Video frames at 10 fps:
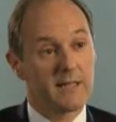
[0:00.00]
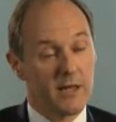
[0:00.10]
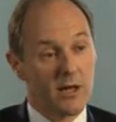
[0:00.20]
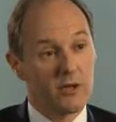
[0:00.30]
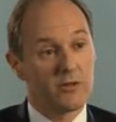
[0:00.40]

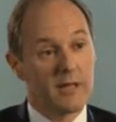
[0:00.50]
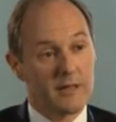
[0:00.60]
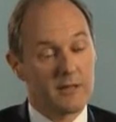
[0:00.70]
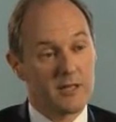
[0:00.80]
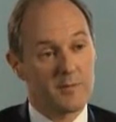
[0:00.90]

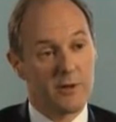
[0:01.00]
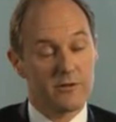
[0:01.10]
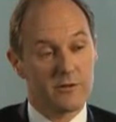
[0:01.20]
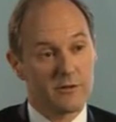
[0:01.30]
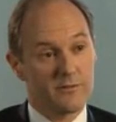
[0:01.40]
including the
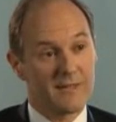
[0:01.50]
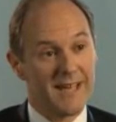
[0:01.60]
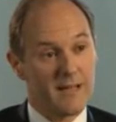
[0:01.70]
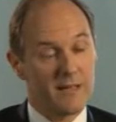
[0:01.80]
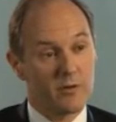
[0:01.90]
disposal of
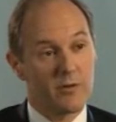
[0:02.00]
10